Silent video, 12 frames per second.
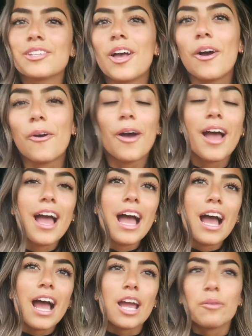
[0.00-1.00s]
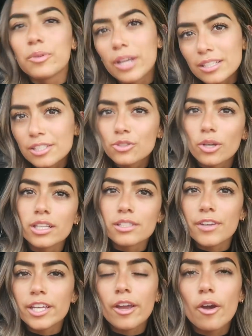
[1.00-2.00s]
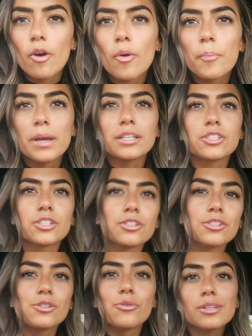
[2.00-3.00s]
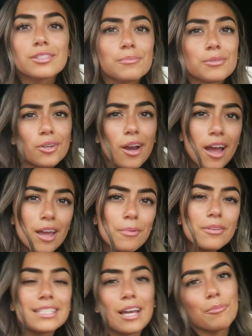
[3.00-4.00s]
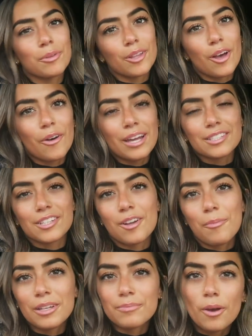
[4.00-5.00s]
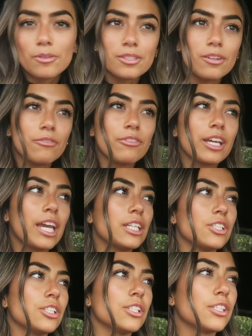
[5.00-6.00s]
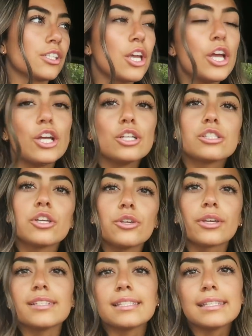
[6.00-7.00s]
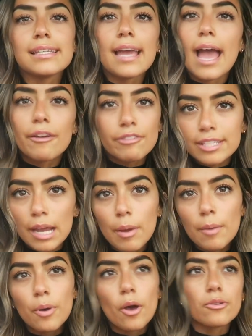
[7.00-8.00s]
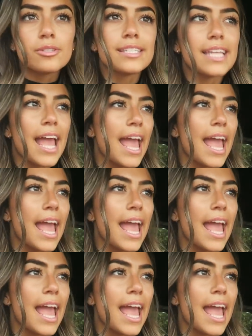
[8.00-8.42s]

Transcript: So I hope you guys enjoy this video. Make sure to subscribe down below and turn on my post notifications so you can see every time I post.